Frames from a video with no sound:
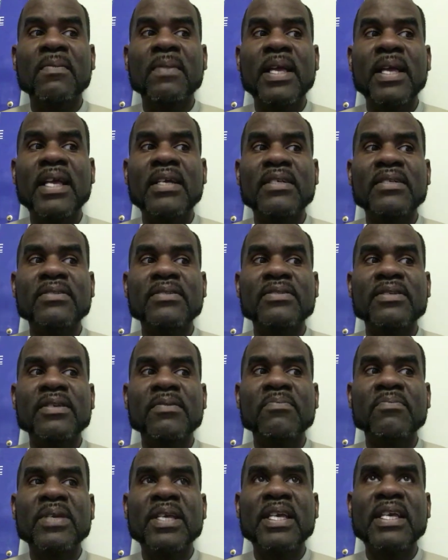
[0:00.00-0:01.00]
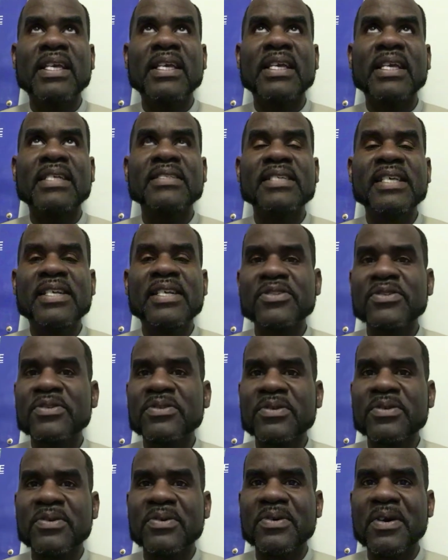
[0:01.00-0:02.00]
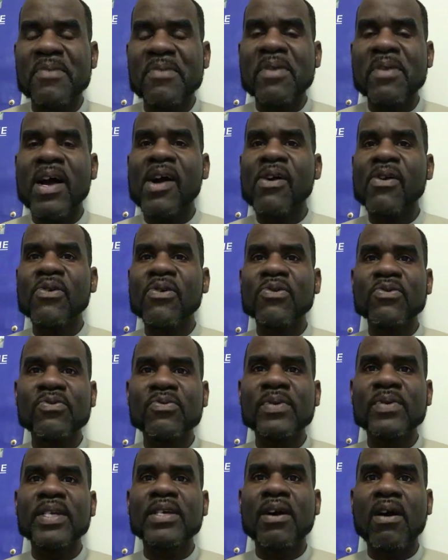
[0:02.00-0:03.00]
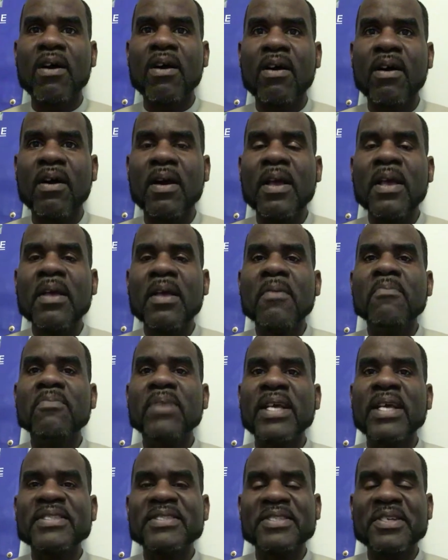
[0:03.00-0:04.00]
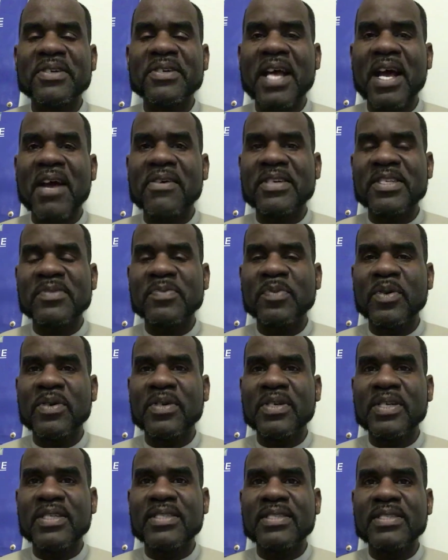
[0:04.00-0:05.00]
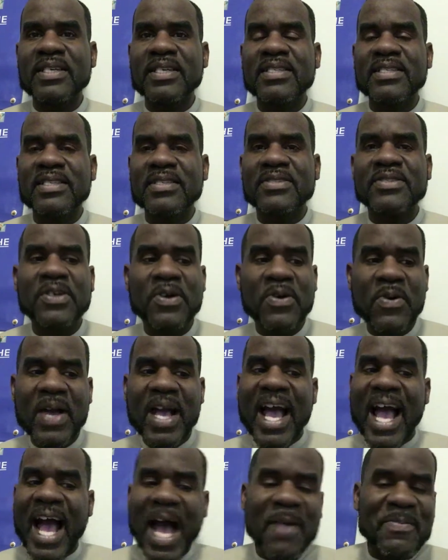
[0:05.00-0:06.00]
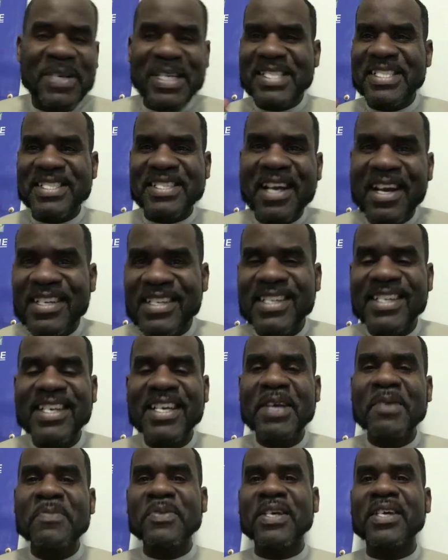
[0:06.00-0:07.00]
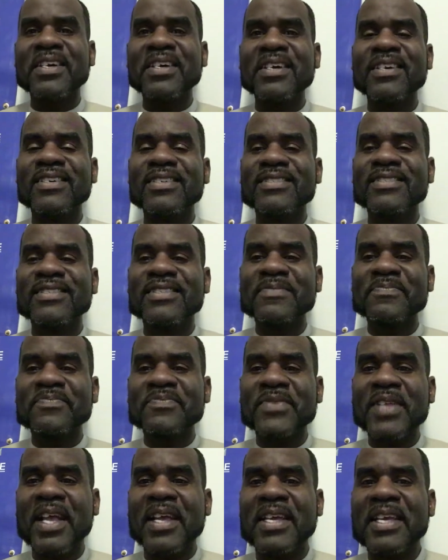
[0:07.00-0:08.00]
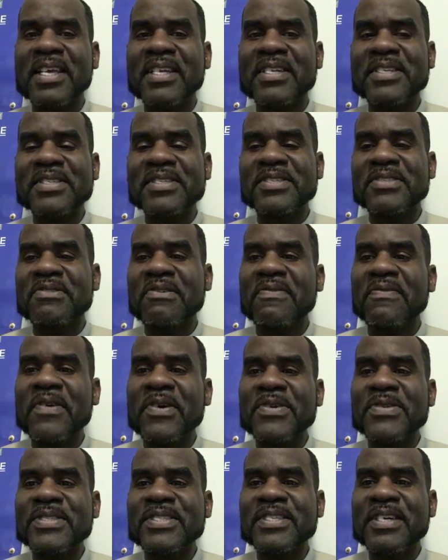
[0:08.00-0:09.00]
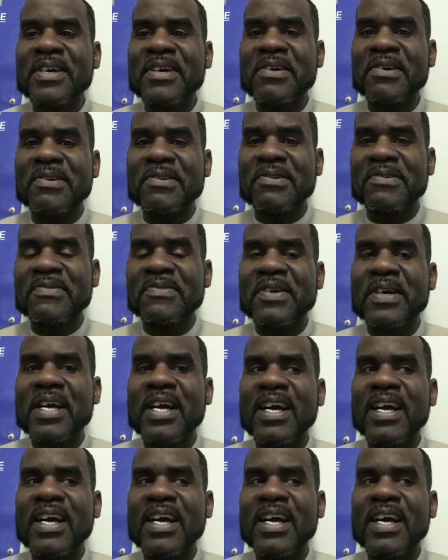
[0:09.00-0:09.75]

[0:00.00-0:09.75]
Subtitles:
And being intentional about who we are based on our experiences. And so I'm excited because, again, this is the first of